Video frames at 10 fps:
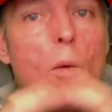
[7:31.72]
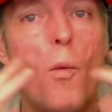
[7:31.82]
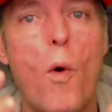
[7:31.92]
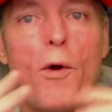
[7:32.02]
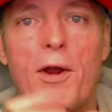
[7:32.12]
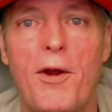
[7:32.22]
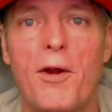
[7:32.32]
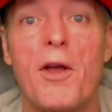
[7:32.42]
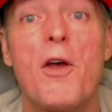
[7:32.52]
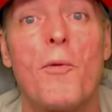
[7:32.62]
Warrior.
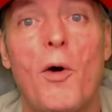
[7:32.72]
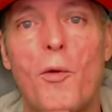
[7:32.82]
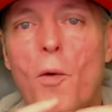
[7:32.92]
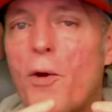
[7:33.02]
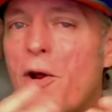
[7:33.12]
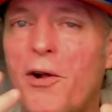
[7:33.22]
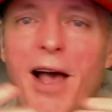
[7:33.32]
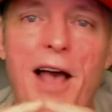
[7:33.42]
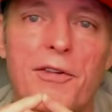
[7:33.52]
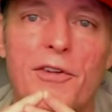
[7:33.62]
Well, the Warrior
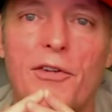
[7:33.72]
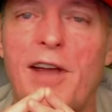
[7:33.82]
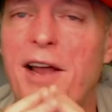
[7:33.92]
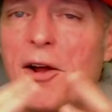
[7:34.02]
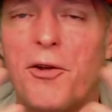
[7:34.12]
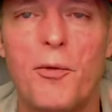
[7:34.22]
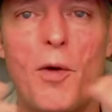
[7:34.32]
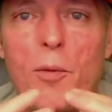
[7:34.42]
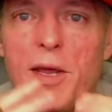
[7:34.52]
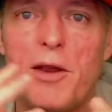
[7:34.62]
class just kind of
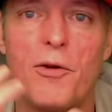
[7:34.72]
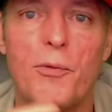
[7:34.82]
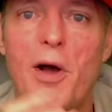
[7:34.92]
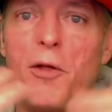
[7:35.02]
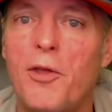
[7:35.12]
underwhelming here as well.